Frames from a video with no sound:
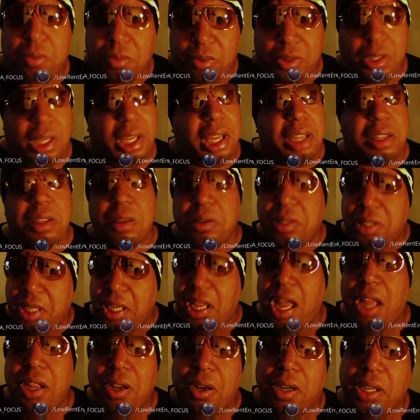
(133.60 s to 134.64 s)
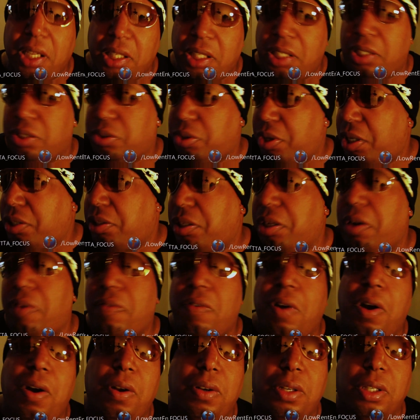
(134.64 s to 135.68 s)
to get to see, how are you going to get the trust of the
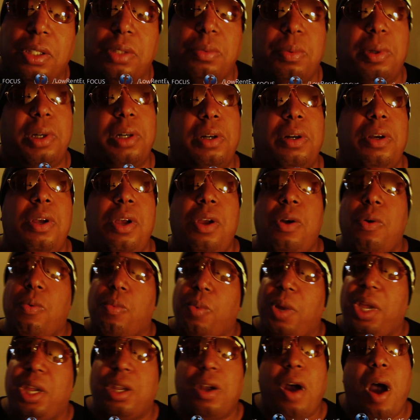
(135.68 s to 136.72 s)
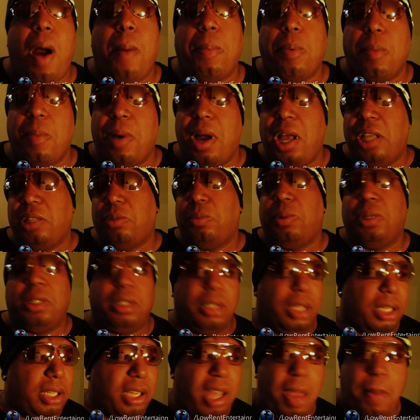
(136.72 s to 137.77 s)
voters? Well, we compromise with
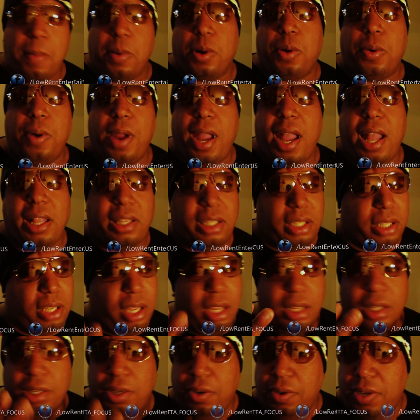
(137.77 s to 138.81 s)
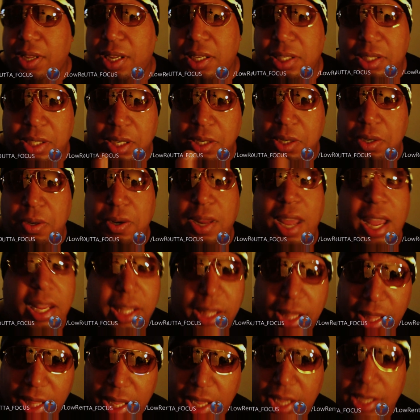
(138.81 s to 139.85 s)
the Democrats to do this, to do that,
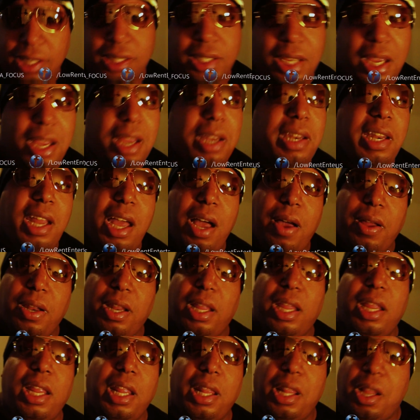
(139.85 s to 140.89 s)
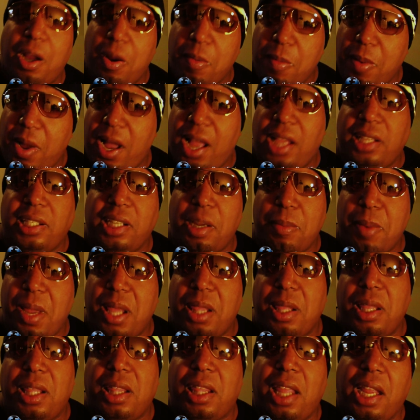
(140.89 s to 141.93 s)
to this. Now, in their minds, they may
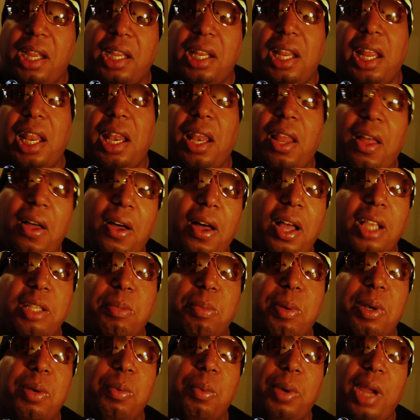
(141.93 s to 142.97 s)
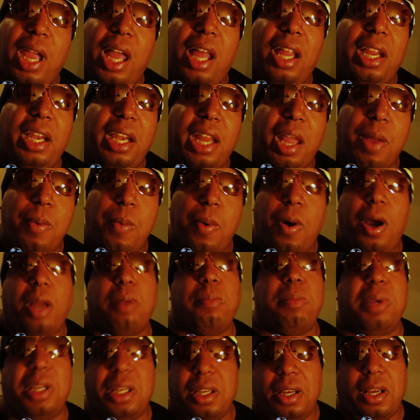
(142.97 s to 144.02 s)
be thinking they lost, but in reality, they
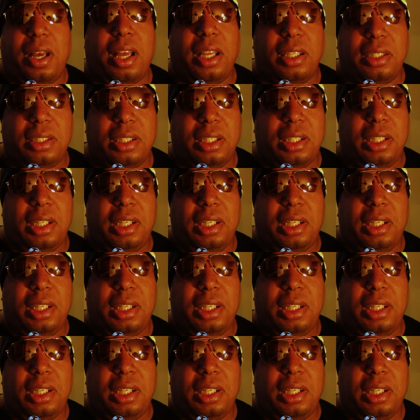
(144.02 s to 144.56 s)
won because,